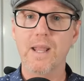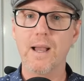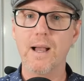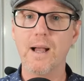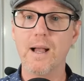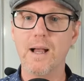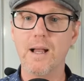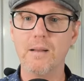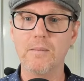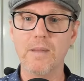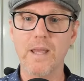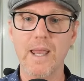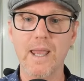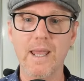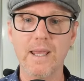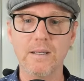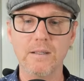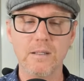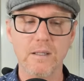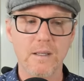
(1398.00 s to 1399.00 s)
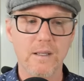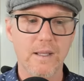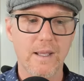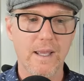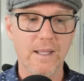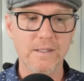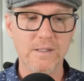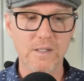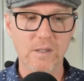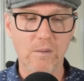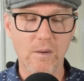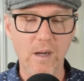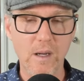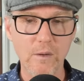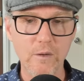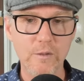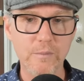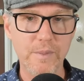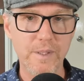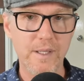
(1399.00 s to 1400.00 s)
Um, and, and so I
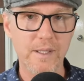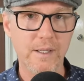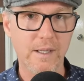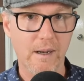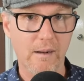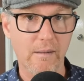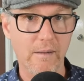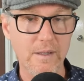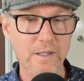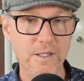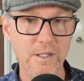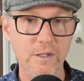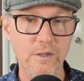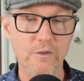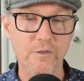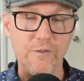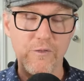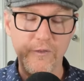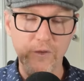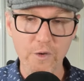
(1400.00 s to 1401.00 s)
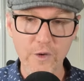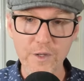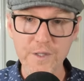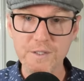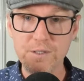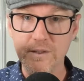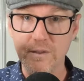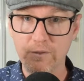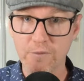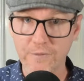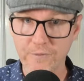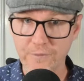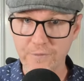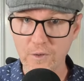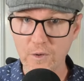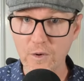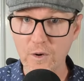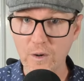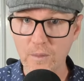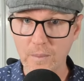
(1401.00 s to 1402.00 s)
would be encouraging you first and
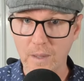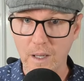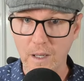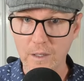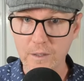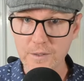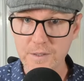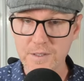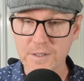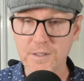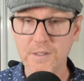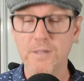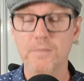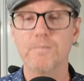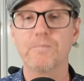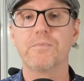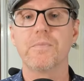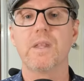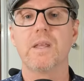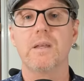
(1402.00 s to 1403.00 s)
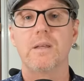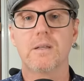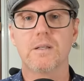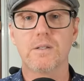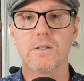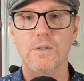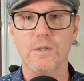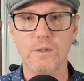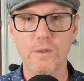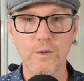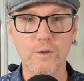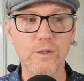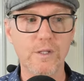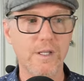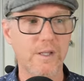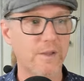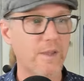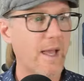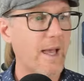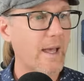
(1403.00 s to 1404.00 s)
foremost to look
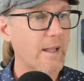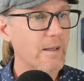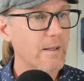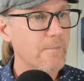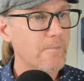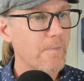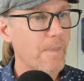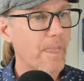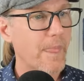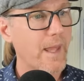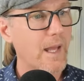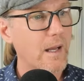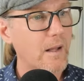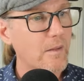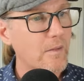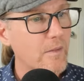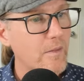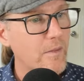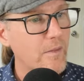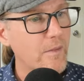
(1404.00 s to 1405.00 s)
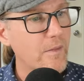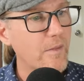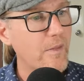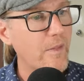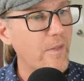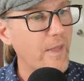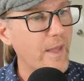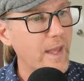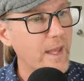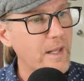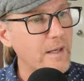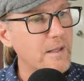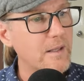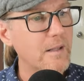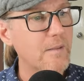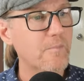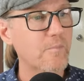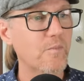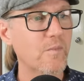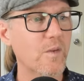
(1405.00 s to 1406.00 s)
at that. Now,
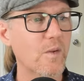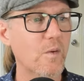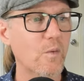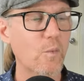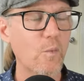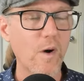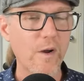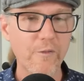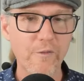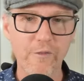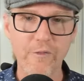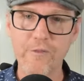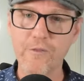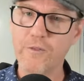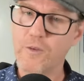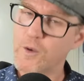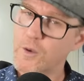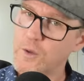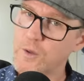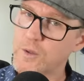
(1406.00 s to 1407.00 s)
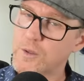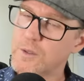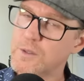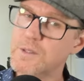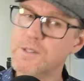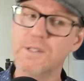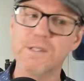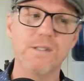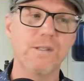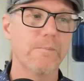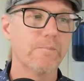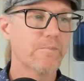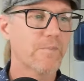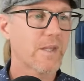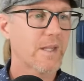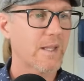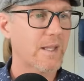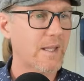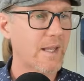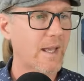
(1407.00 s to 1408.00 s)
then... what foods
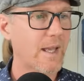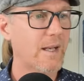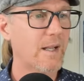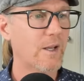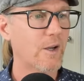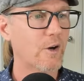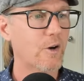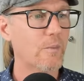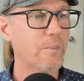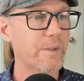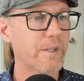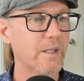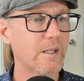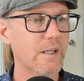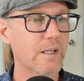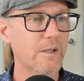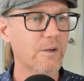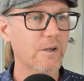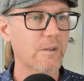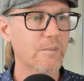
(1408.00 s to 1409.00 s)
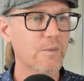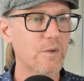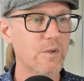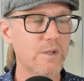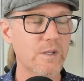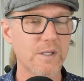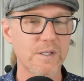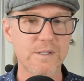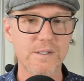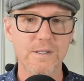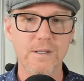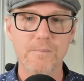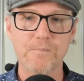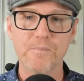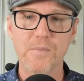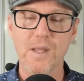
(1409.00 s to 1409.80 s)
can help in clearing mucus?